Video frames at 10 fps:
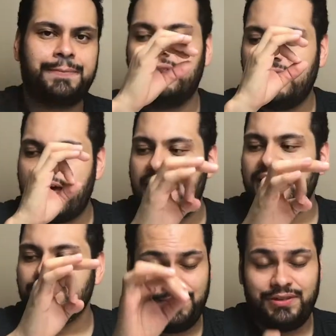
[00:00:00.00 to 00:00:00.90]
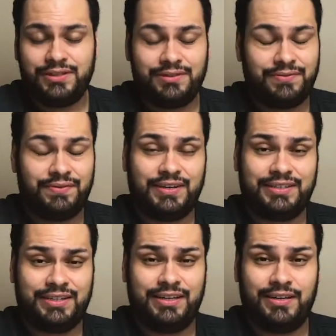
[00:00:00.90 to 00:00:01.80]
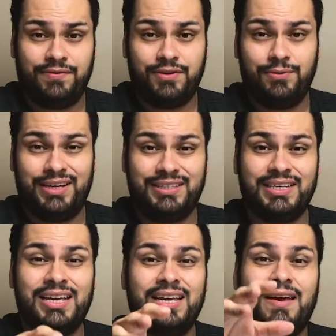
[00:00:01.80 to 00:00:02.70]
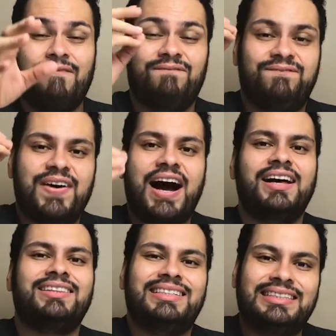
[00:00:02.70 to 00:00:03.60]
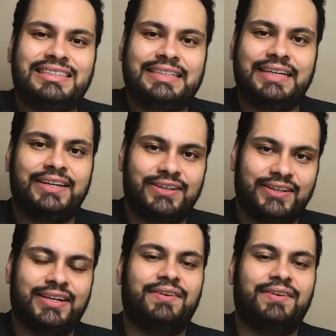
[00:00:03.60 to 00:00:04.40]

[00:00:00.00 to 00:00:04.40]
The last pieces of advice I can give you is volunteer.